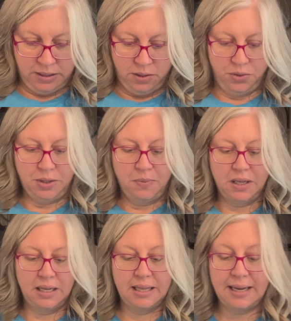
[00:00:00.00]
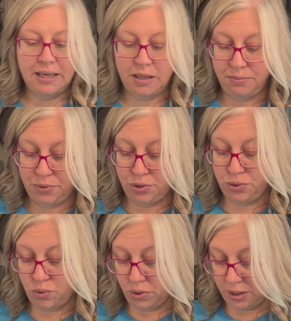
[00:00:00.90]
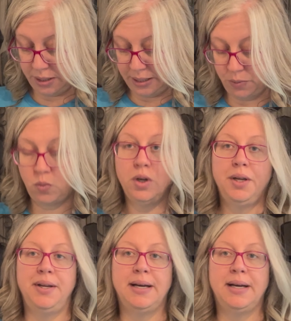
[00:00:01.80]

or something like that, I'm sure it would